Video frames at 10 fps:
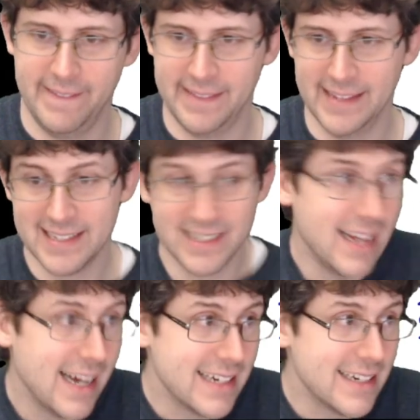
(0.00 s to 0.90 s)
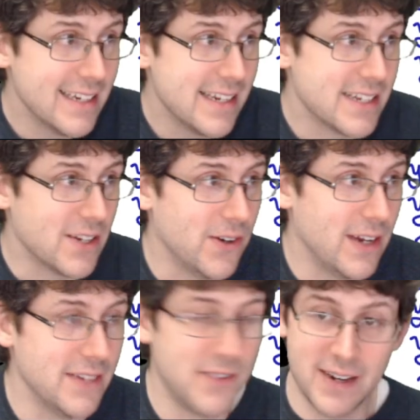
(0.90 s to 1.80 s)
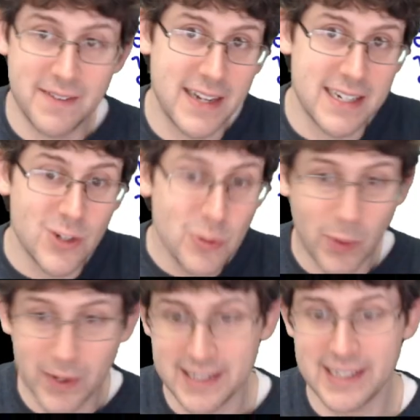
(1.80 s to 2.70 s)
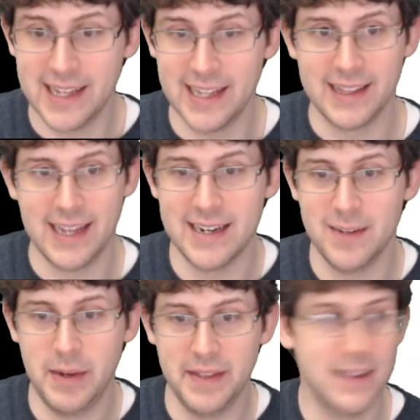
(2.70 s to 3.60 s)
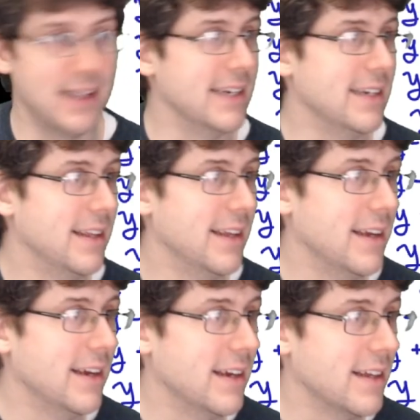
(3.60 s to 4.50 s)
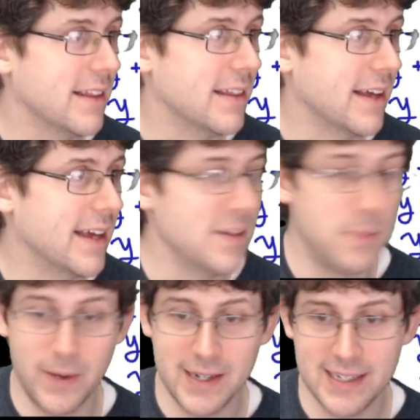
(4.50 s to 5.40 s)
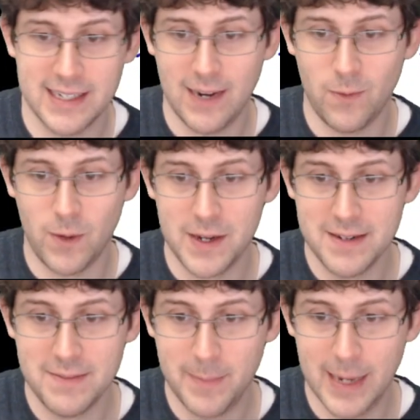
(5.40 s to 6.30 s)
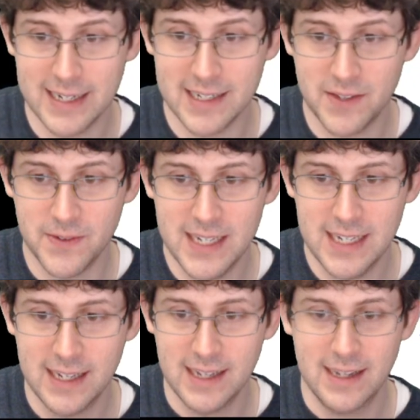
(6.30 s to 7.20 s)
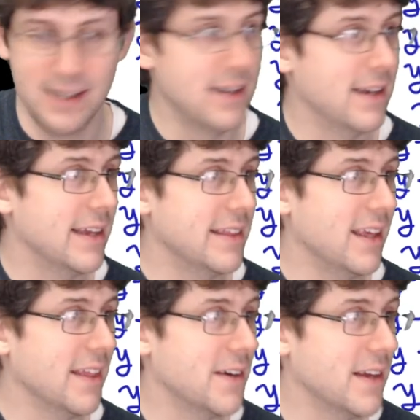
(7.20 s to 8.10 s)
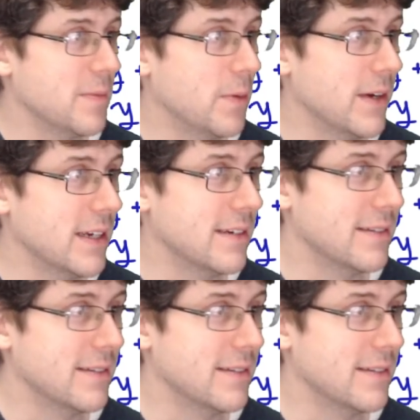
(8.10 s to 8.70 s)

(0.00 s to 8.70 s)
It's a line, so I'll try to find 2 points that line up on the line. The end point is at 1 -3, and the other end point,